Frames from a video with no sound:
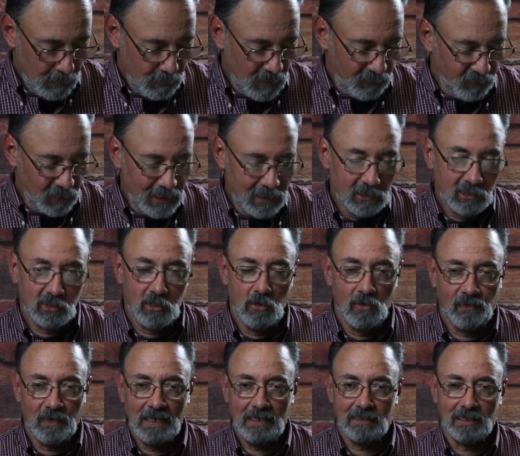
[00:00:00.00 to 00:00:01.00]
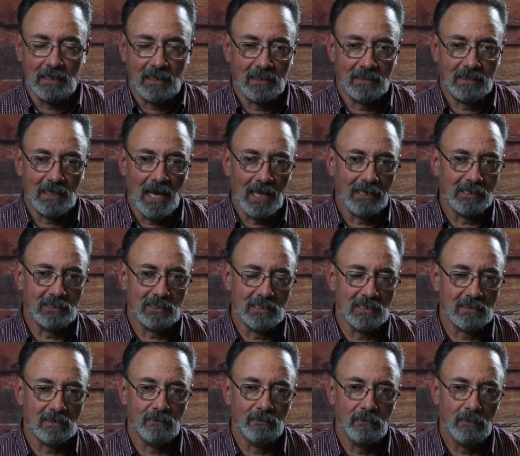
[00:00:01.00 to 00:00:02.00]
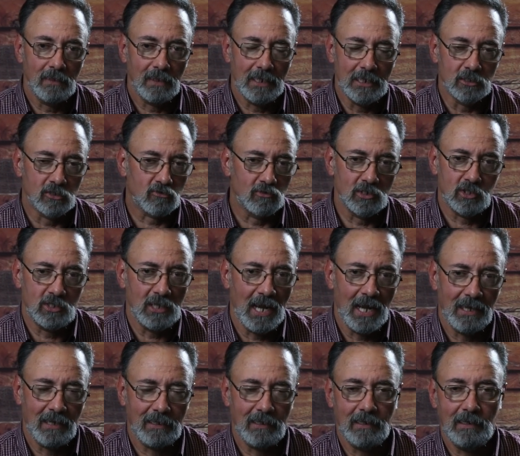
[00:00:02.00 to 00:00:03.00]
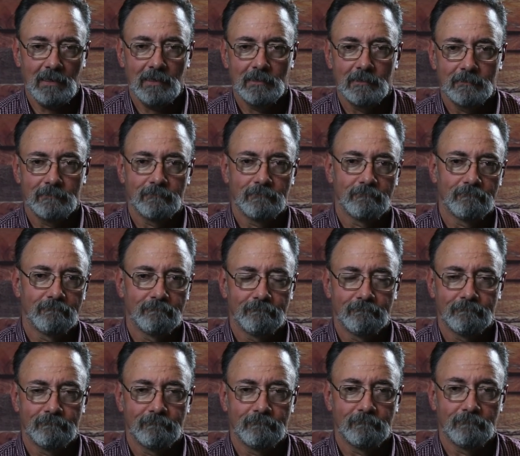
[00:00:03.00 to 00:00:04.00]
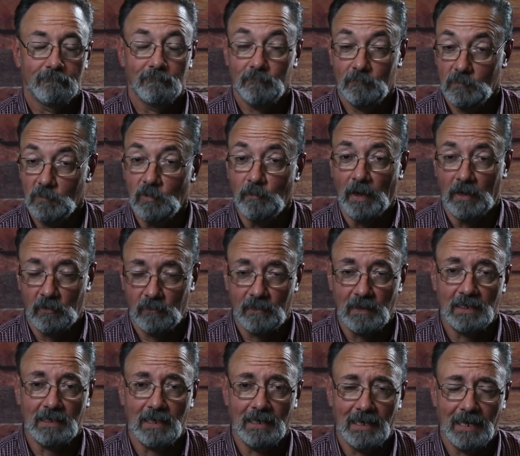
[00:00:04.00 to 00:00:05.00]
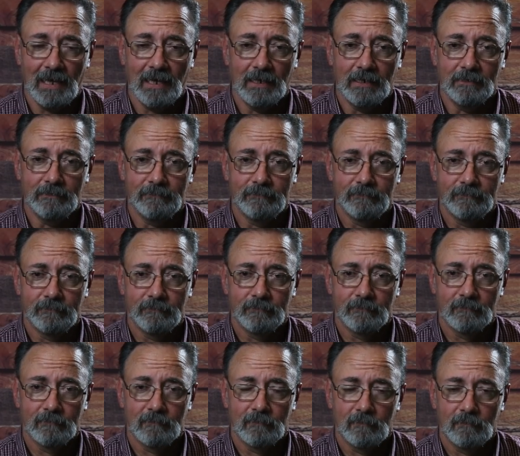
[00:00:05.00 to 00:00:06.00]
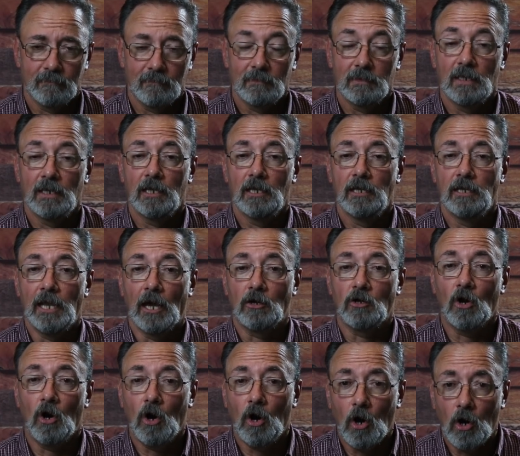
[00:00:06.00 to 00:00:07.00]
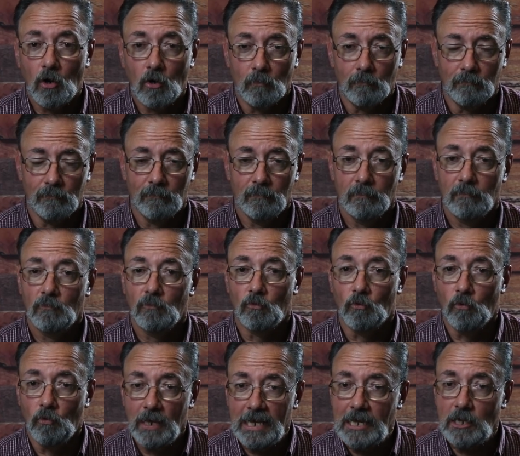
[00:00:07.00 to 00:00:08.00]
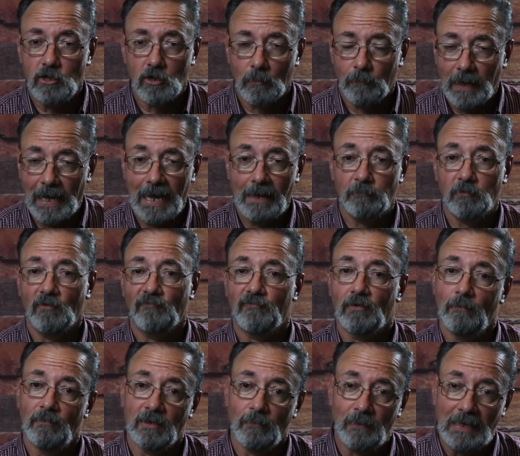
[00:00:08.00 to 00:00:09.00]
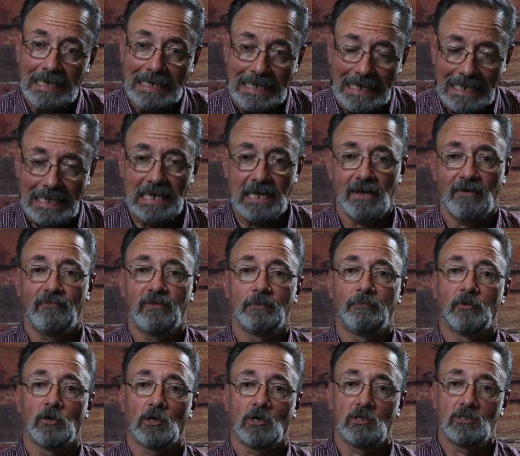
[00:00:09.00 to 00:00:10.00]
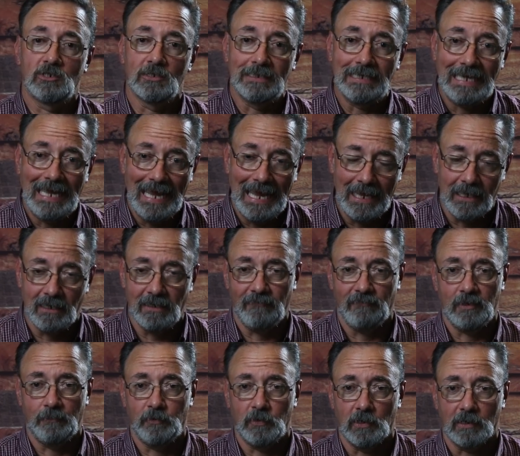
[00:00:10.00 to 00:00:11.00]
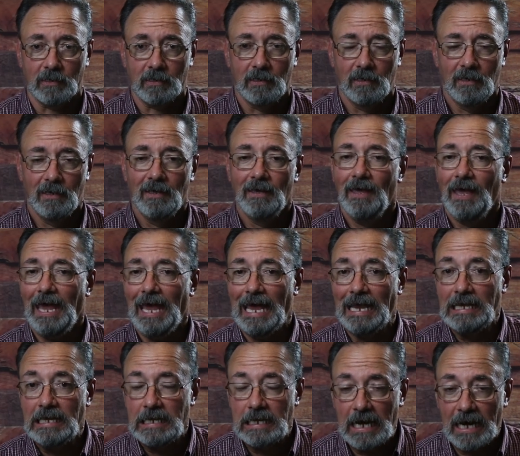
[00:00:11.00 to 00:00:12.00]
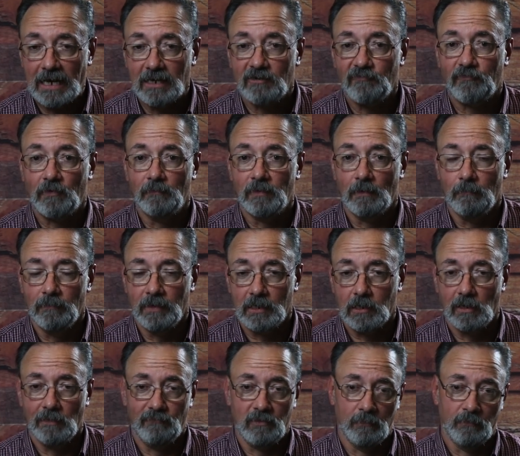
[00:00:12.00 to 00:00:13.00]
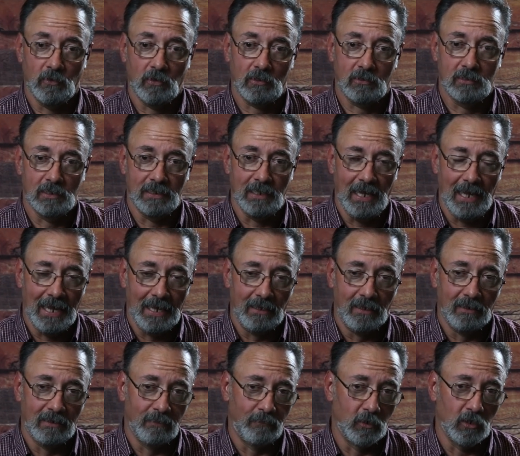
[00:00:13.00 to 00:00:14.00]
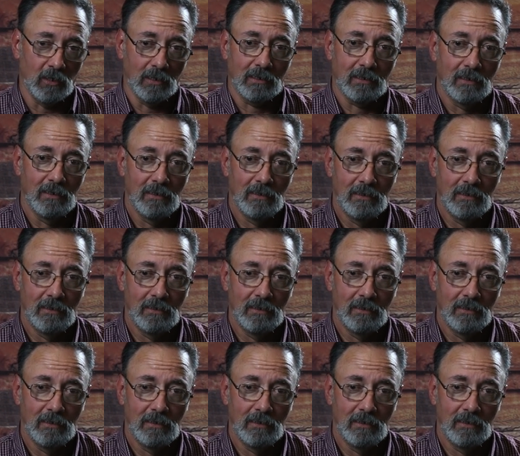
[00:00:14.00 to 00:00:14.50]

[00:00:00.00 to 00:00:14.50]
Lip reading: My friends, do you think that Catholicism is Christianity? You better think again. Now go home read your Bible from the beginning of the book to the end of the book, and not from the middle of the book to the end of the book.